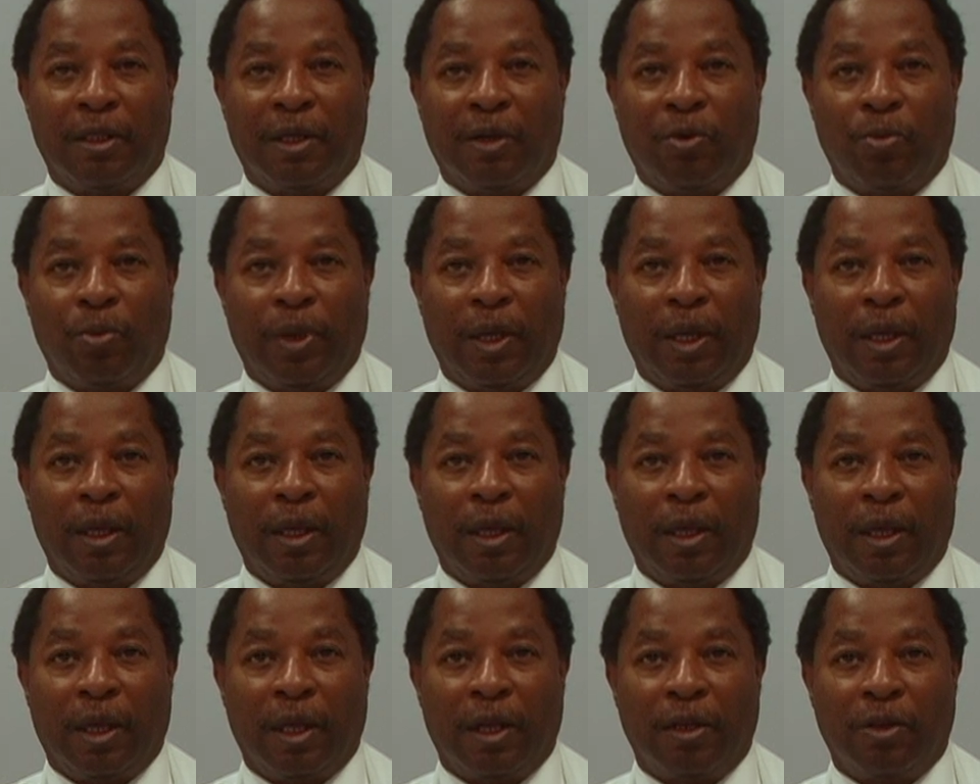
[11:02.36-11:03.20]
that we
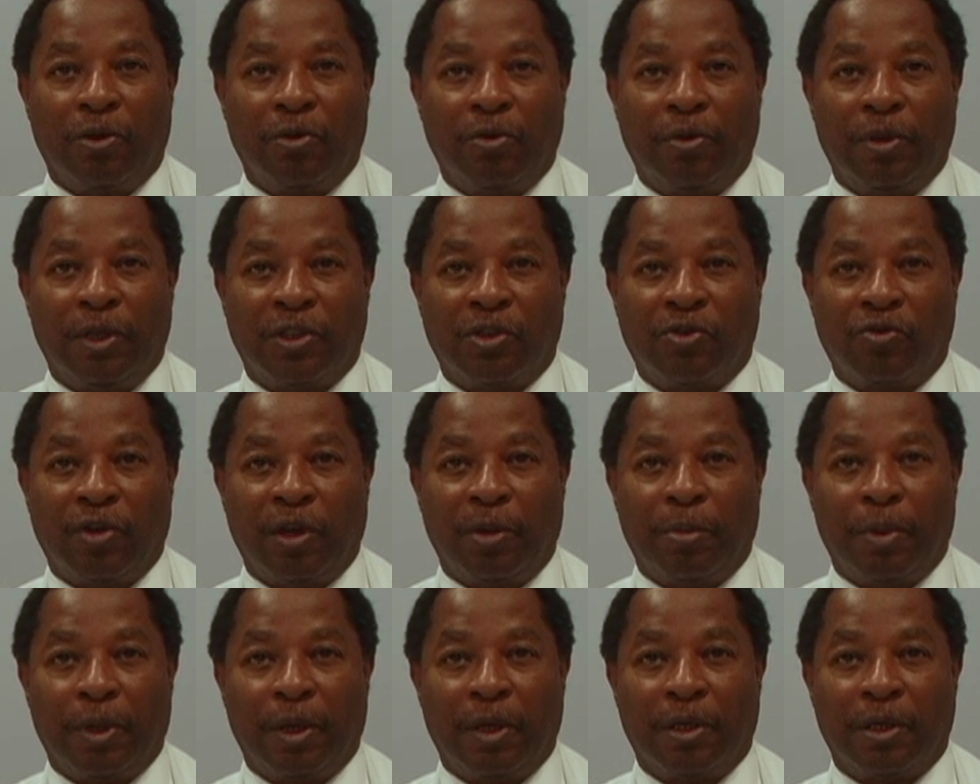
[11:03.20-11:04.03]
can do this
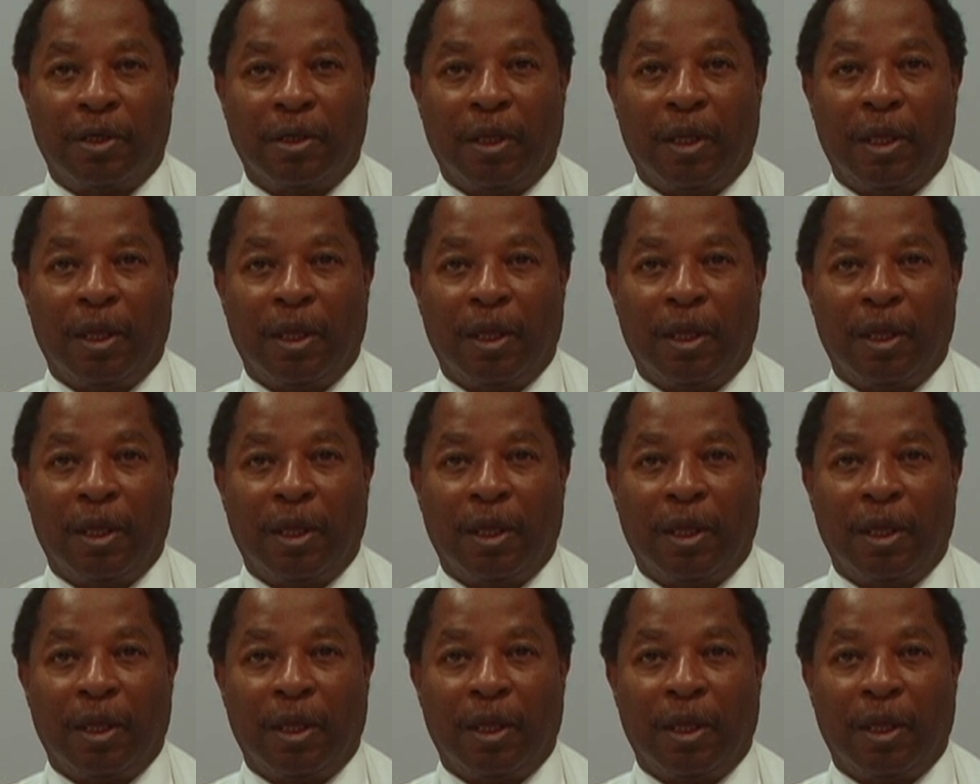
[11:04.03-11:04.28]
treatment